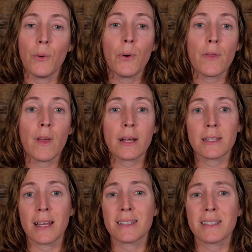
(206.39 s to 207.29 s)
or that
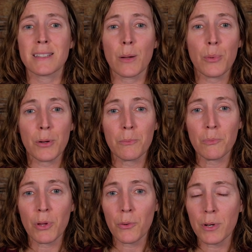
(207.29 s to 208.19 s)
that stubborn
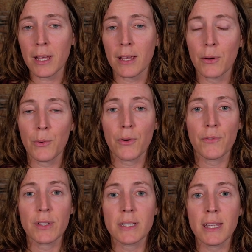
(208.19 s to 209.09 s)
bloating or
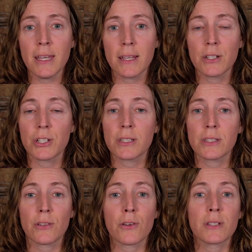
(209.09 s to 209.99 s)
fatigue just
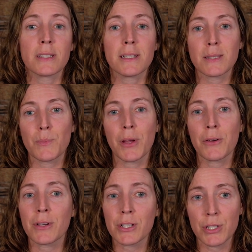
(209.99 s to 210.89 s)
starts
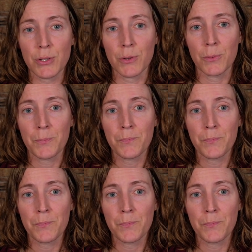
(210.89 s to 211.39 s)
disappearing too.